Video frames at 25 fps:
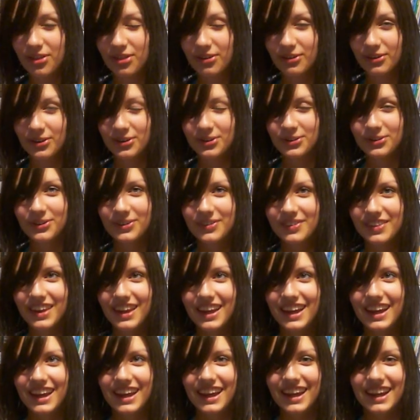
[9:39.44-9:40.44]
through
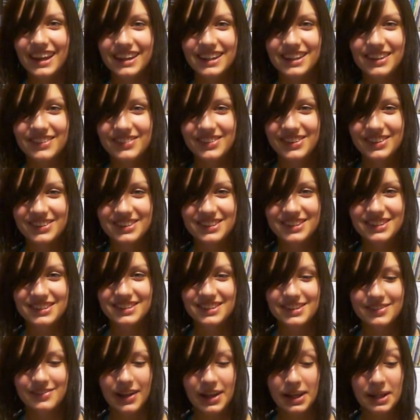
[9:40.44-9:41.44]
in computer
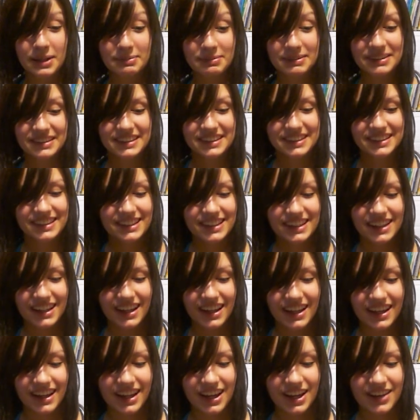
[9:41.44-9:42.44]
development.
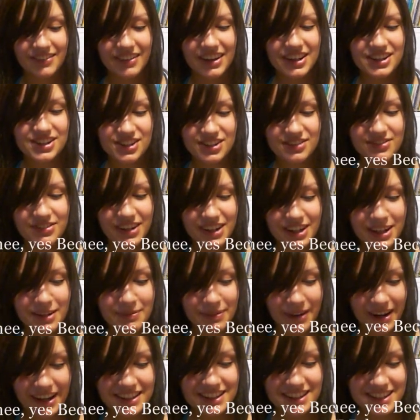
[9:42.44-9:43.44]
I should really
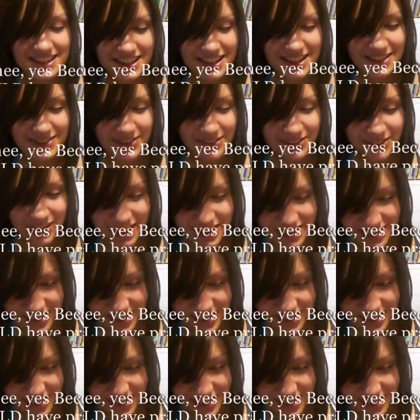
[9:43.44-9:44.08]
practice this before I